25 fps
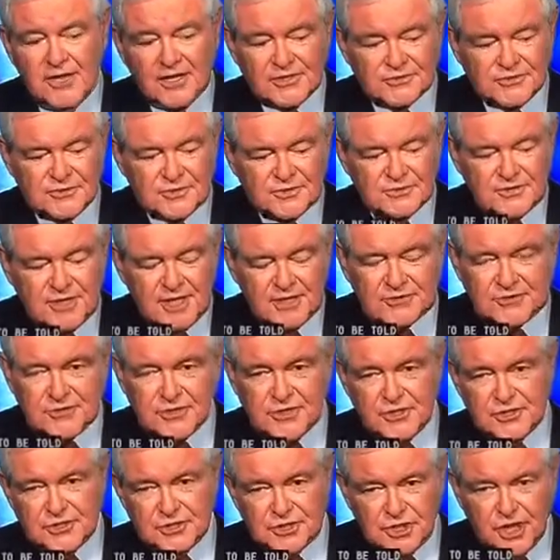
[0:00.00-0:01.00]
That's the
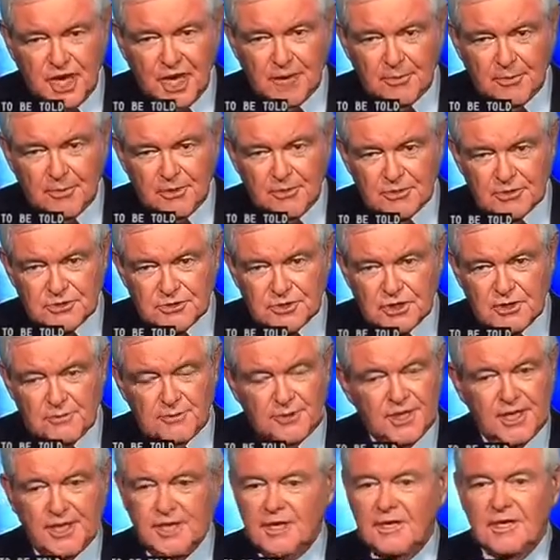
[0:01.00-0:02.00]
Gestapo in
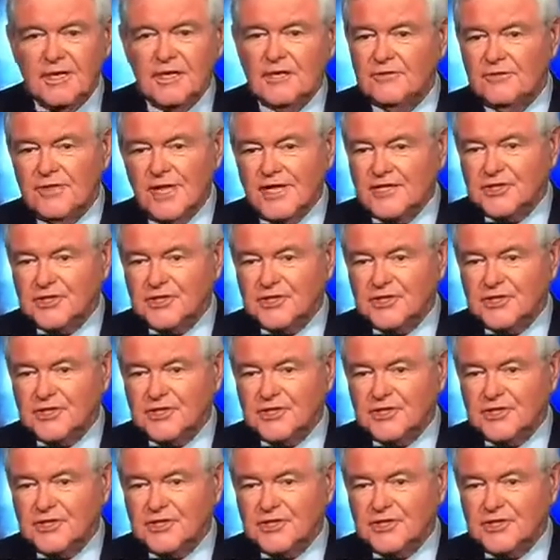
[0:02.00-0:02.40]
Germany.